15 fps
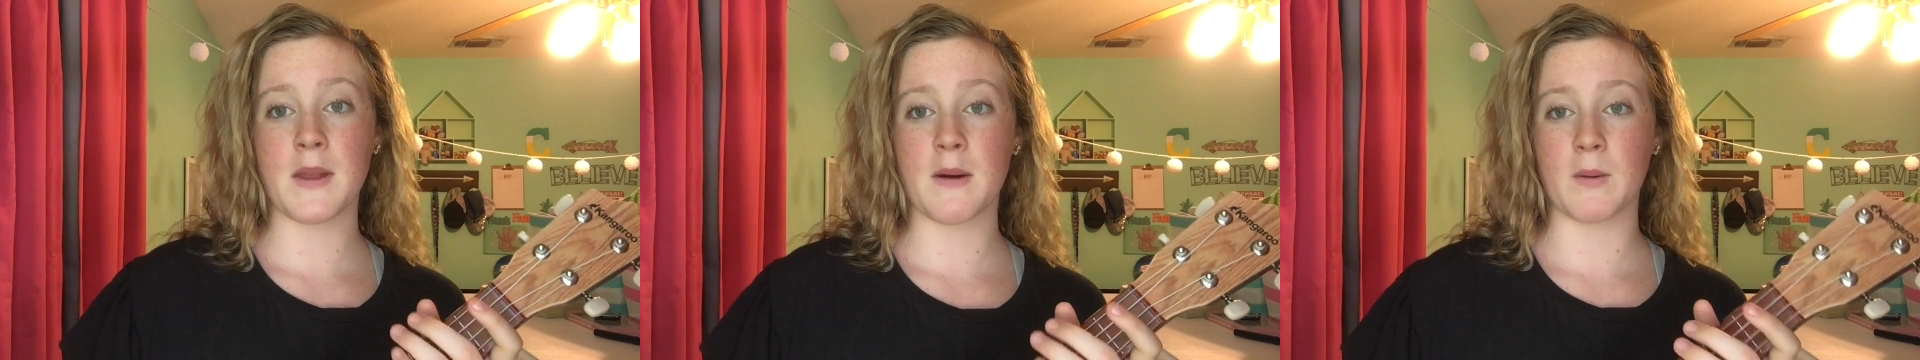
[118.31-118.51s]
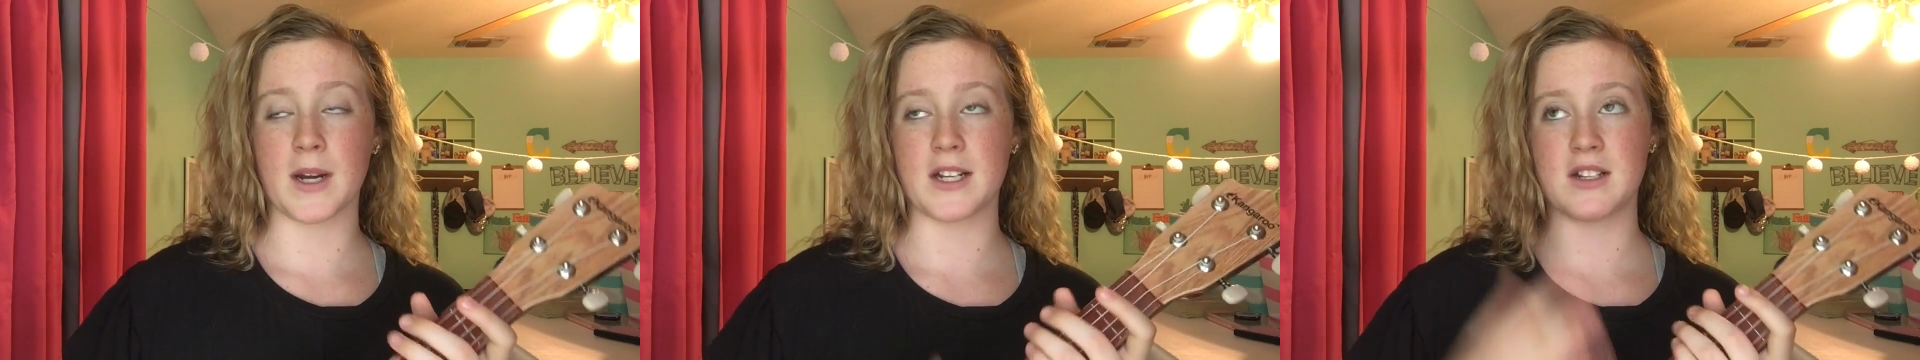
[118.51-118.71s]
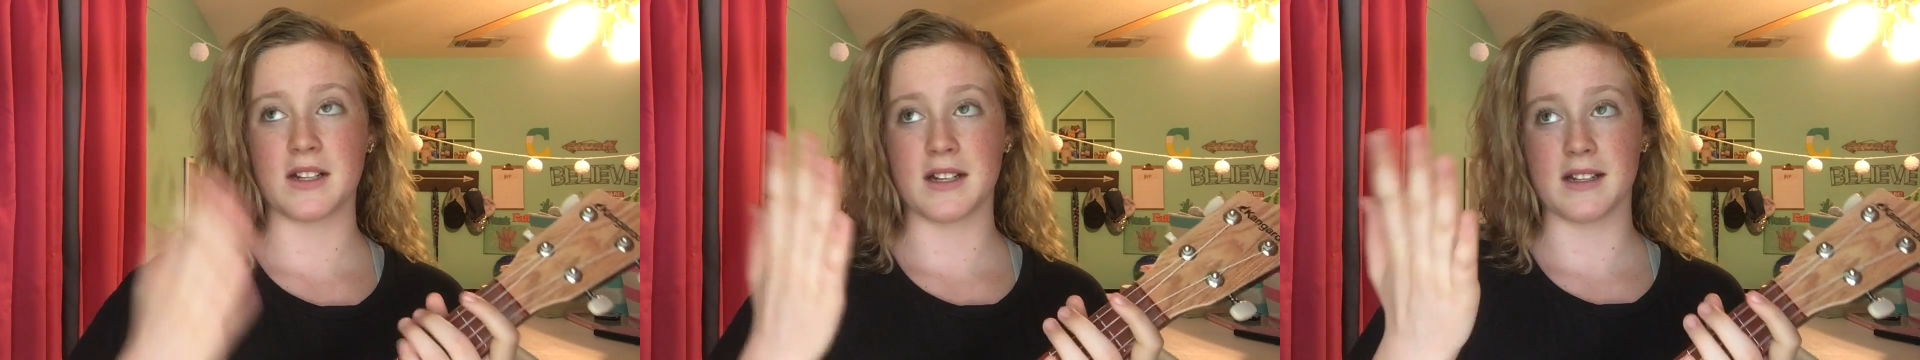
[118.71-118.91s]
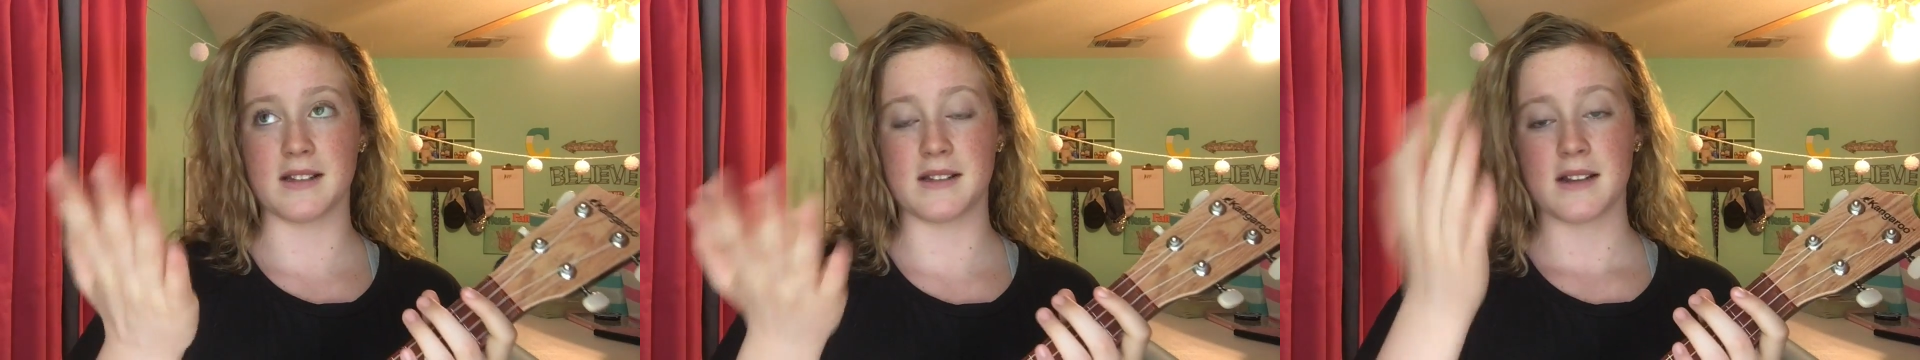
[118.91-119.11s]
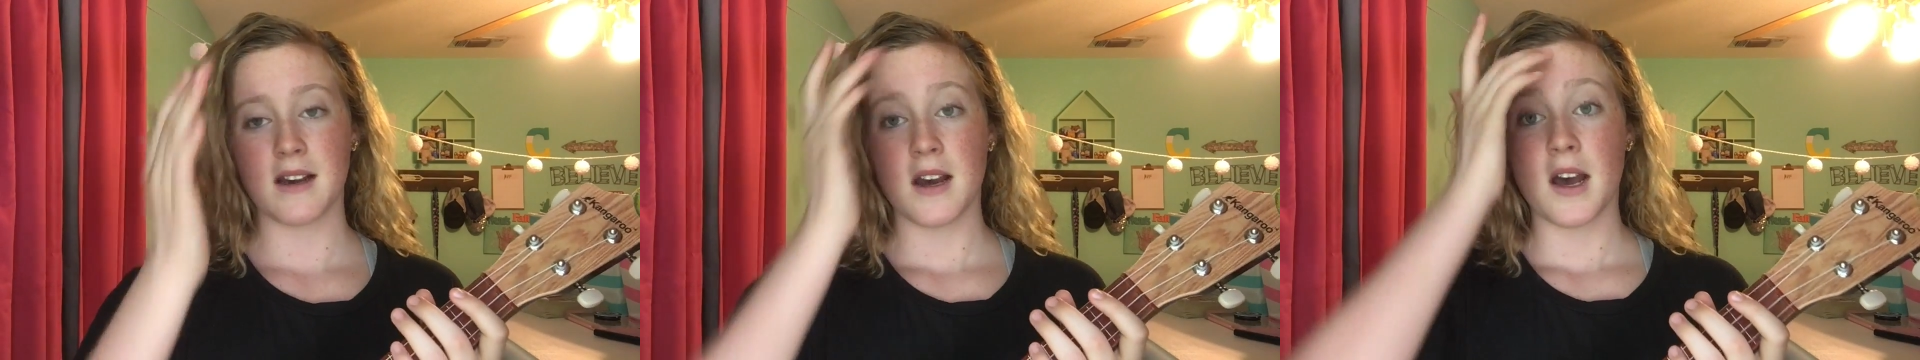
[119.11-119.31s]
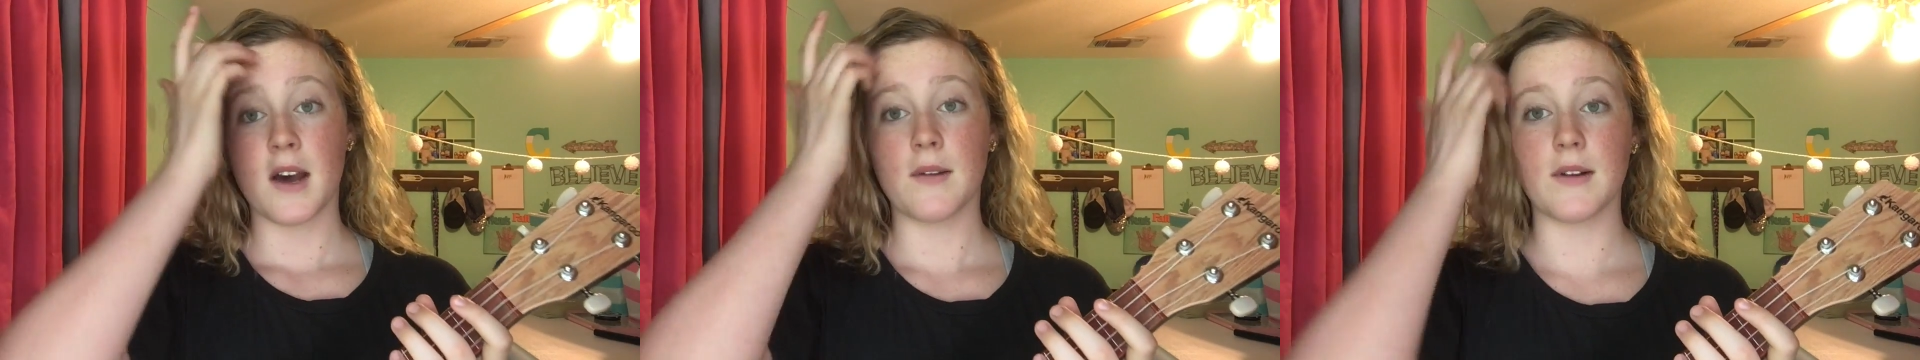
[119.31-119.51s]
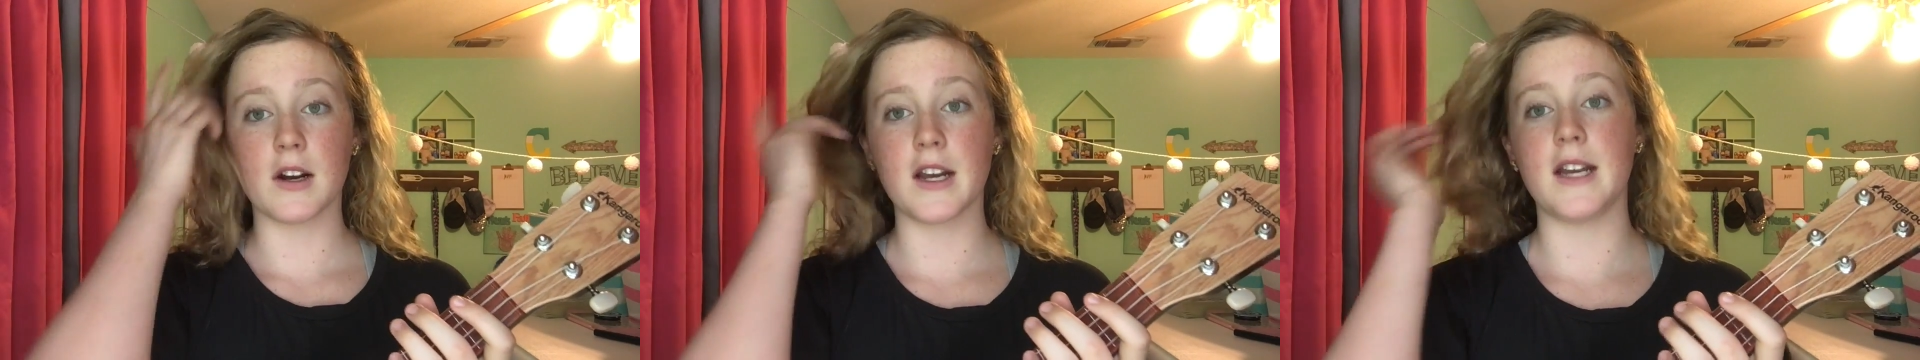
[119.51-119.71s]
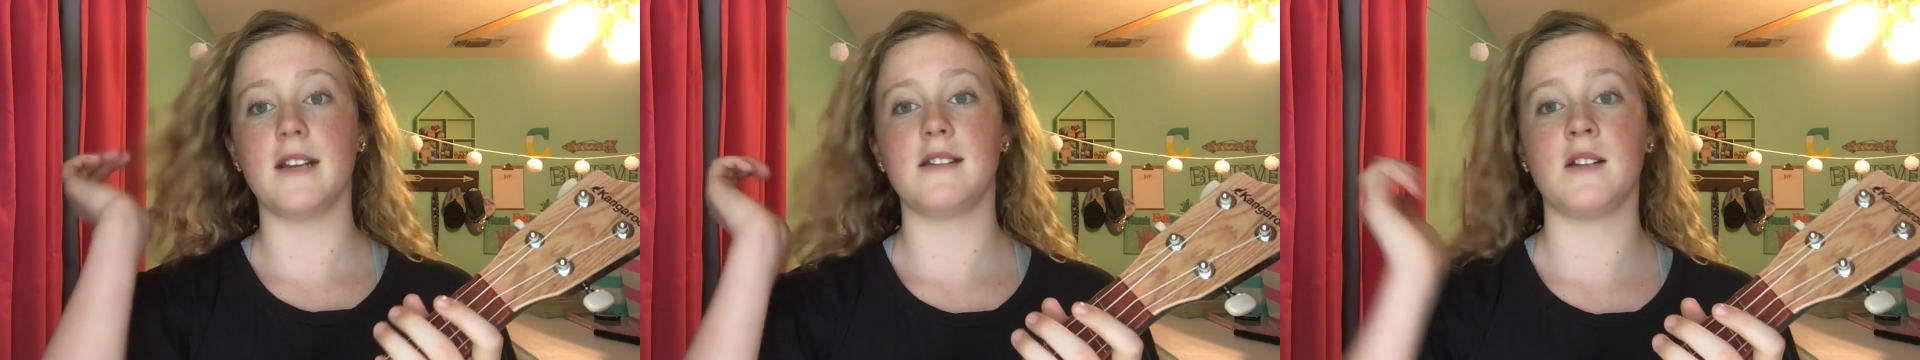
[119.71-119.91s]
which is a
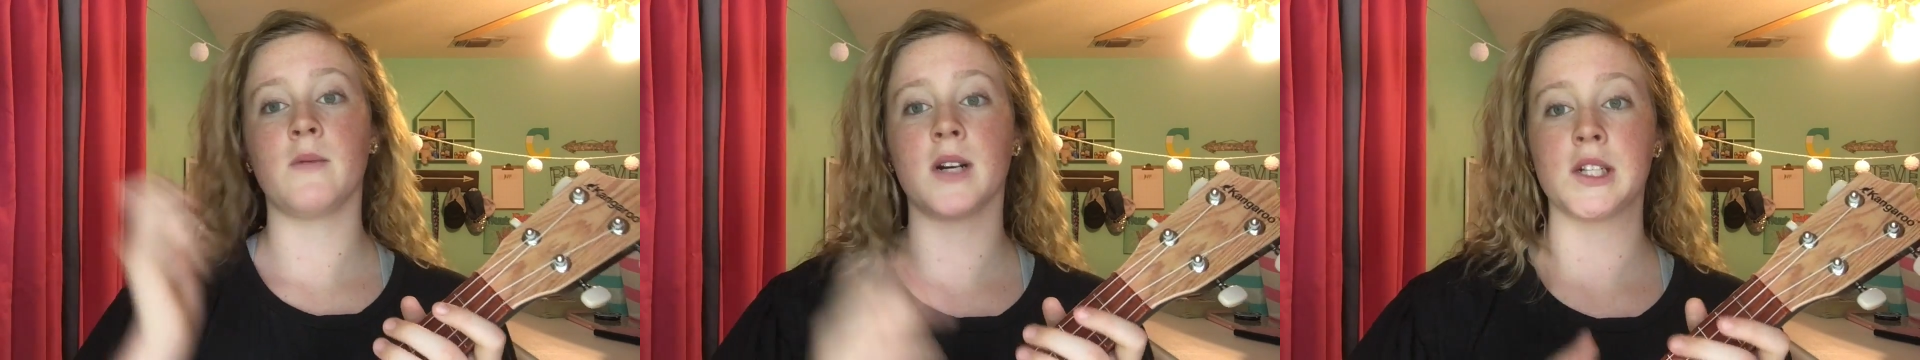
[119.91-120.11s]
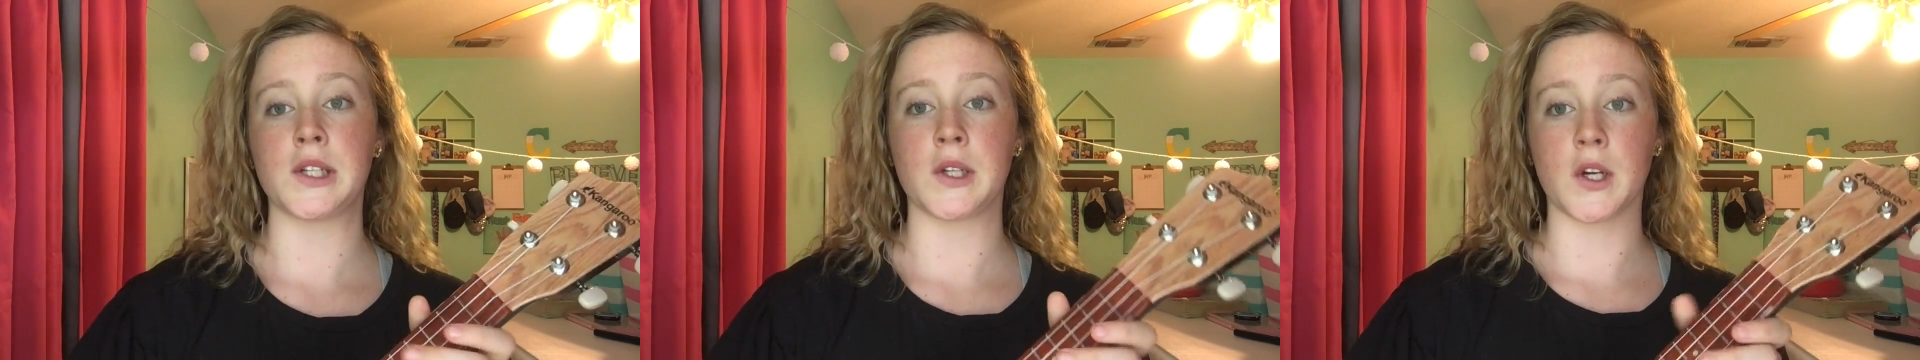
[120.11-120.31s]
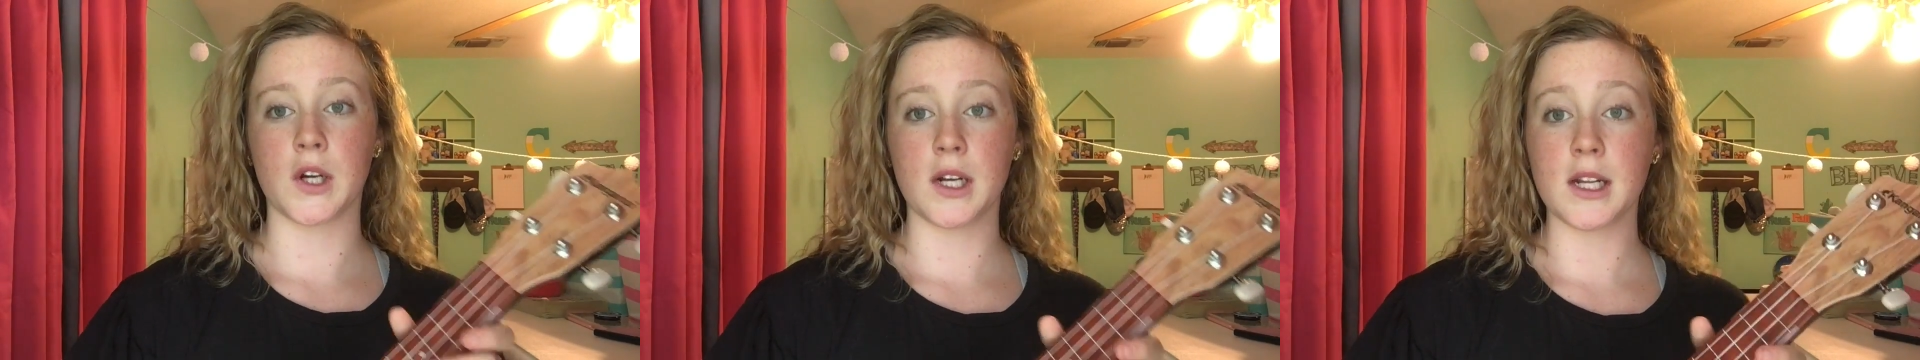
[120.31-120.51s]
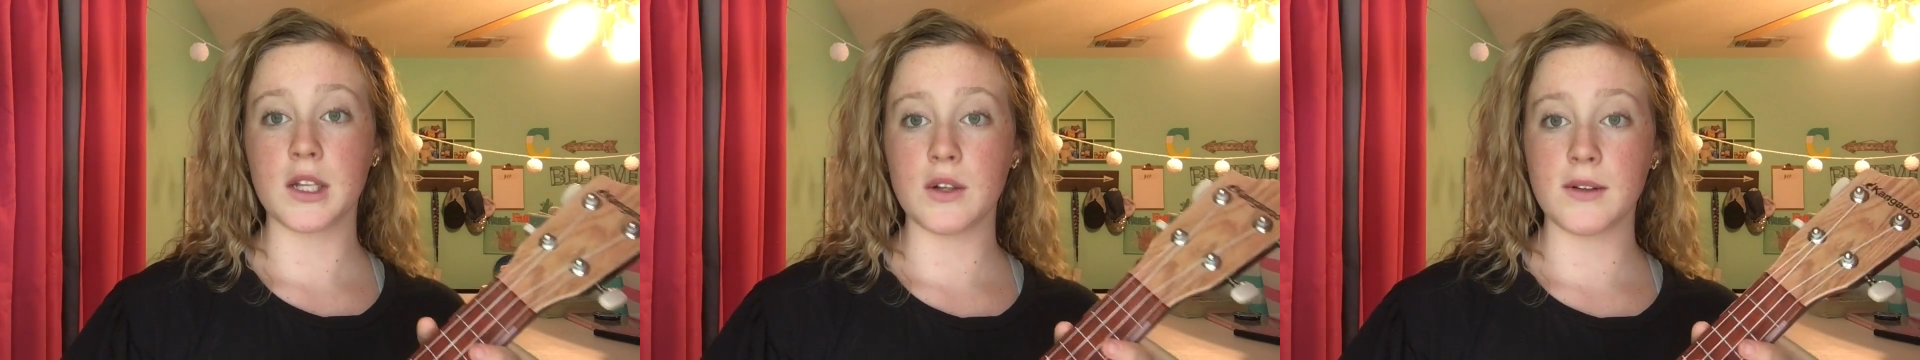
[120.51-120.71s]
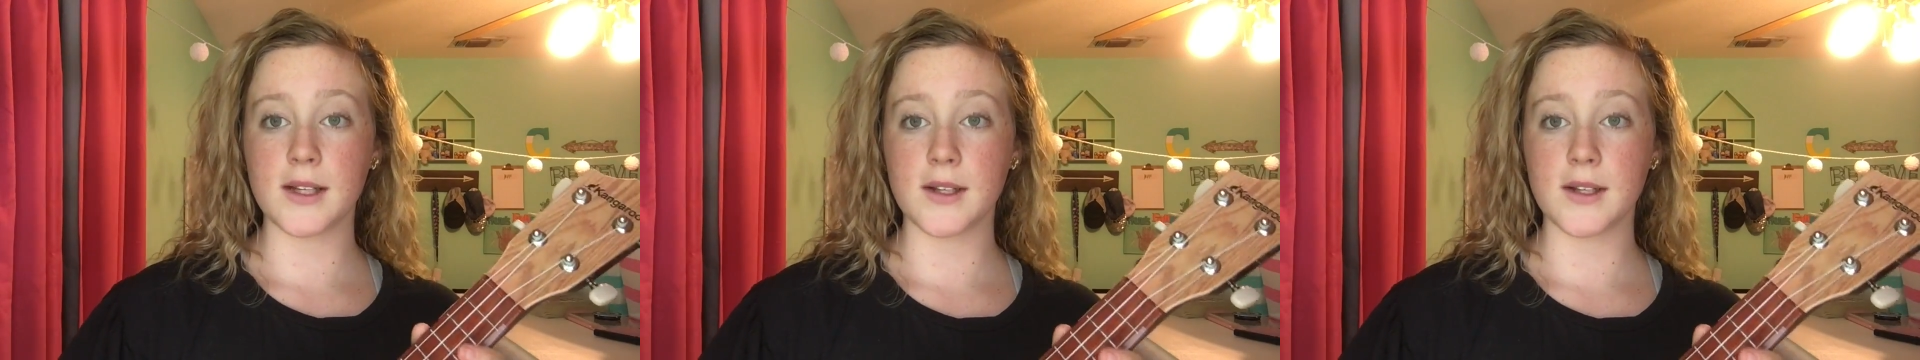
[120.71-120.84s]
very easy one to learn, and you